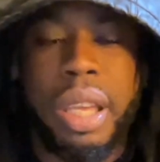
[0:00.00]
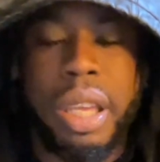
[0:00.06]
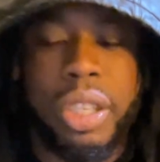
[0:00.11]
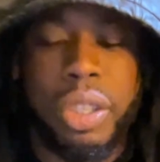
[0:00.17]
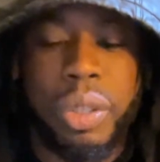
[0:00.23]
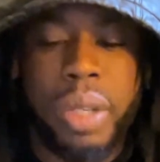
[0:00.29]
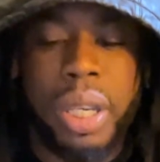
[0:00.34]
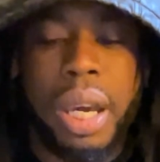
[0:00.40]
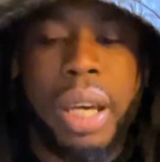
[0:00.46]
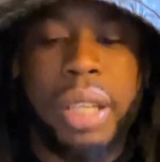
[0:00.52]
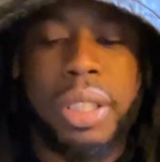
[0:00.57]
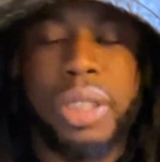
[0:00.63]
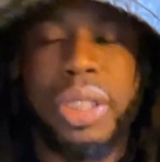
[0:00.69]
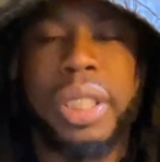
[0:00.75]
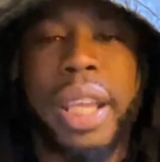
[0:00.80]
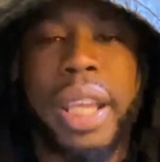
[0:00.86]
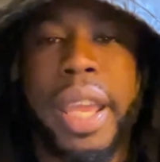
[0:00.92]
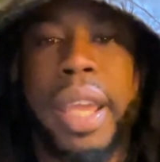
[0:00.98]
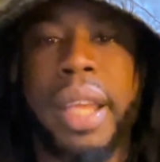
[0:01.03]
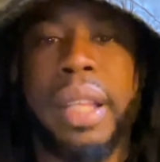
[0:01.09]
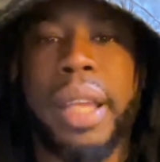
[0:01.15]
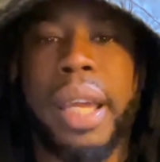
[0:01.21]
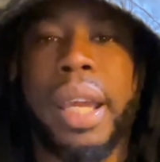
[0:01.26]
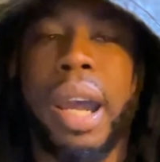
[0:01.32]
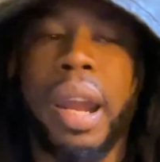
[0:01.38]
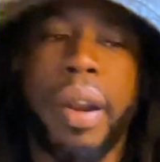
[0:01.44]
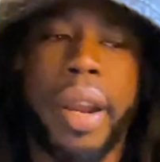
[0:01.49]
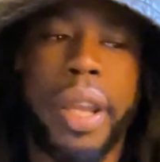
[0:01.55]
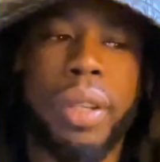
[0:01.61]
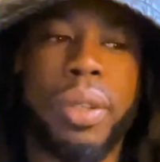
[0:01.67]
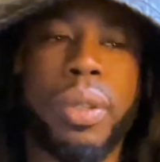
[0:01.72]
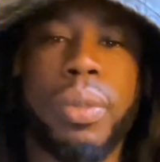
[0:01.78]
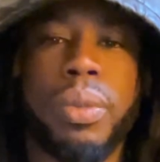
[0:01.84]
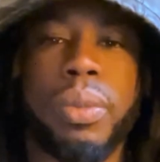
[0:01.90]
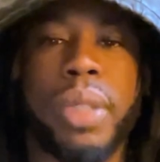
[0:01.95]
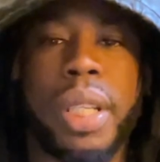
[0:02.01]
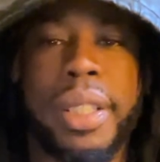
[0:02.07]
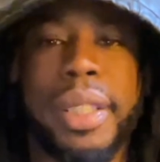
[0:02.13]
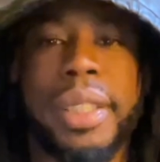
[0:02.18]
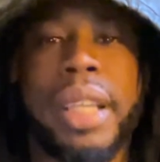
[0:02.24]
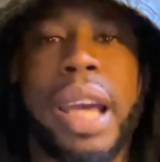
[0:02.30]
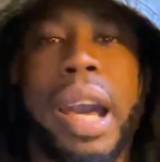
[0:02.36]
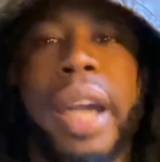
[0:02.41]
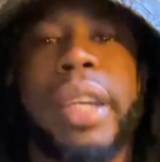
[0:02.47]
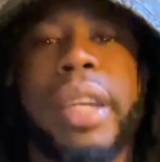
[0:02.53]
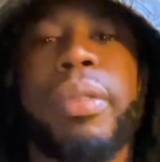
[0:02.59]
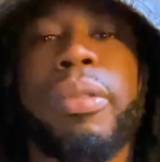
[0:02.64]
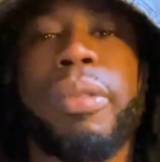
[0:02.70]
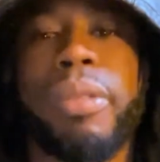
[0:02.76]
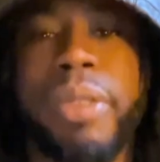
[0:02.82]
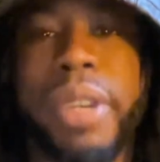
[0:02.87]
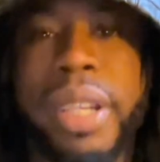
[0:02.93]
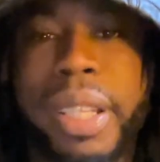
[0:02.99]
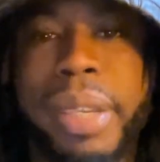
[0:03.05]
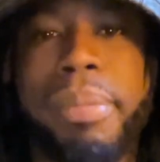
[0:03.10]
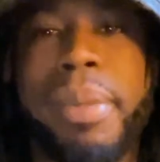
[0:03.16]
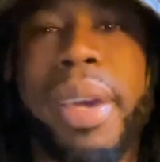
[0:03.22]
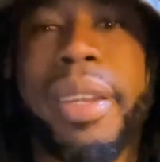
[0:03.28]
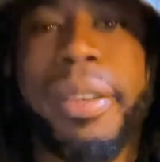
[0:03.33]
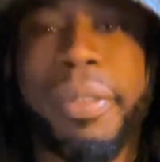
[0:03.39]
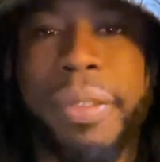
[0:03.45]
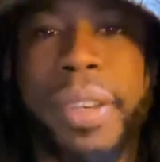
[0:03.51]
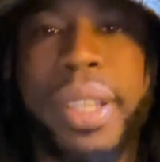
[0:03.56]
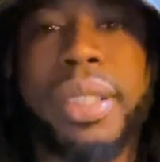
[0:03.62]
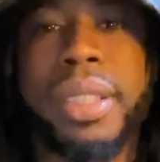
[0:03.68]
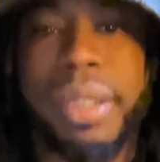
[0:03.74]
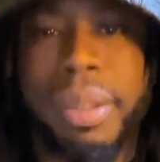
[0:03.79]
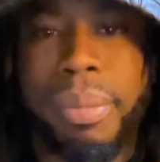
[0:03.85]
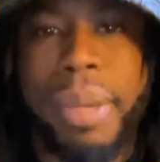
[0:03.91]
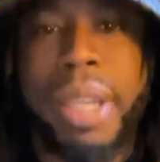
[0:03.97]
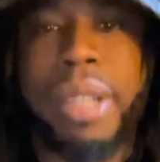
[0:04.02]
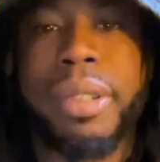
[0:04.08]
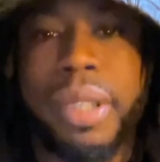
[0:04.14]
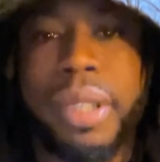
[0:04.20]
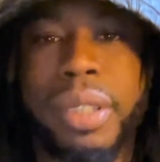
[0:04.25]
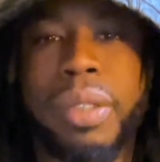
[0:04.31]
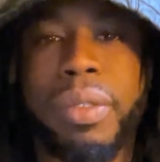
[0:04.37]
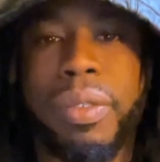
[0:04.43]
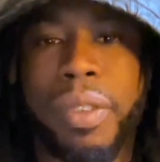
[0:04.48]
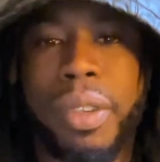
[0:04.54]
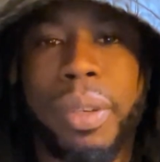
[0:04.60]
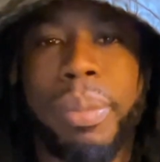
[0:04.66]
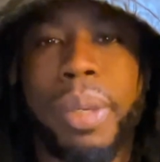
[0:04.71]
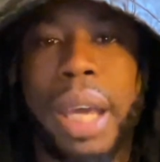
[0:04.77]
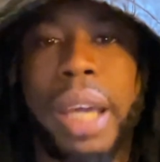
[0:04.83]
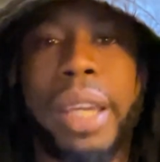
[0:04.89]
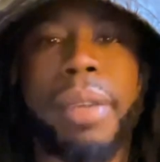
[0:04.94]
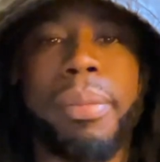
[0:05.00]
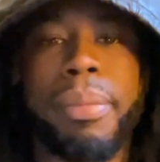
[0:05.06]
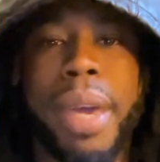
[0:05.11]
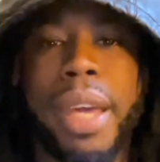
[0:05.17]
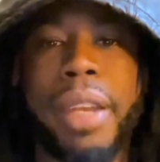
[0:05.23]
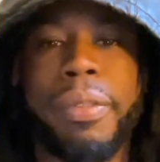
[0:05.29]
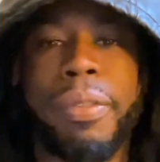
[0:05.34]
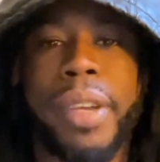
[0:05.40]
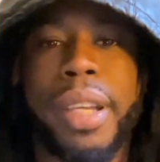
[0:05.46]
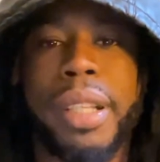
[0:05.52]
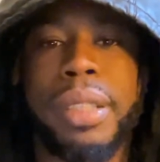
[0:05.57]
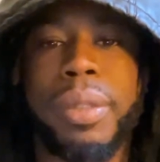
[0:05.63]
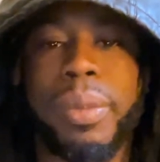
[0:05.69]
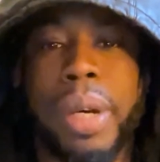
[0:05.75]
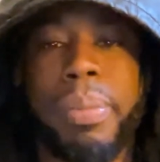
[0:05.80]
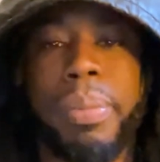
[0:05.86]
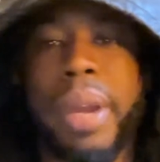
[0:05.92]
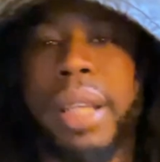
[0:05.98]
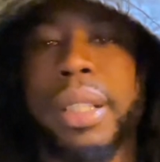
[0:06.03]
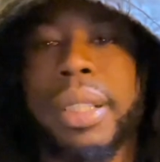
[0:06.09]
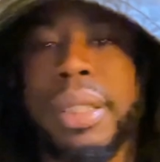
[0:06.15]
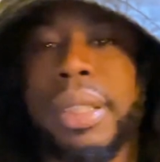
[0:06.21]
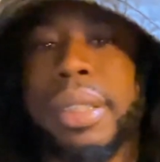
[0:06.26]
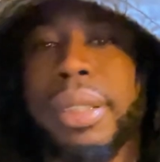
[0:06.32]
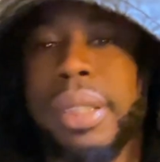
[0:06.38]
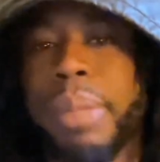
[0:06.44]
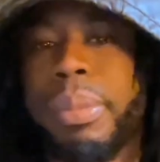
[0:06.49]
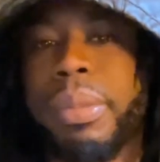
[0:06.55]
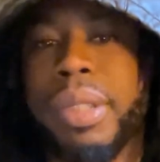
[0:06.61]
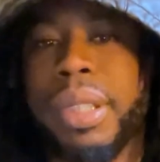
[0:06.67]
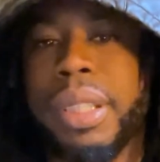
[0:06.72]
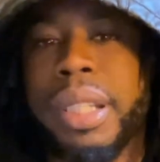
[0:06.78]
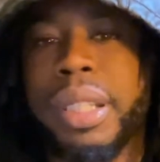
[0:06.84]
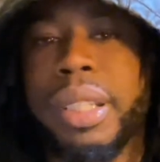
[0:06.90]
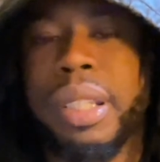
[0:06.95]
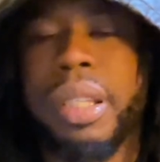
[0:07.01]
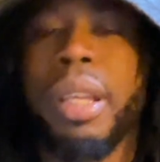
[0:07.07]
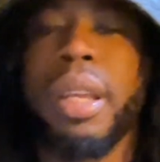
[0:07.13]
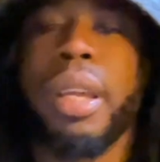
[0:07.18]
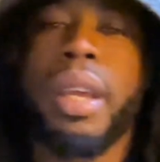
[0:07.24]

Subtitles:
You can understand, like, all right, cool. This is how I can really manifest in the matrix. You feel me? I can manifest while practicing semen retention.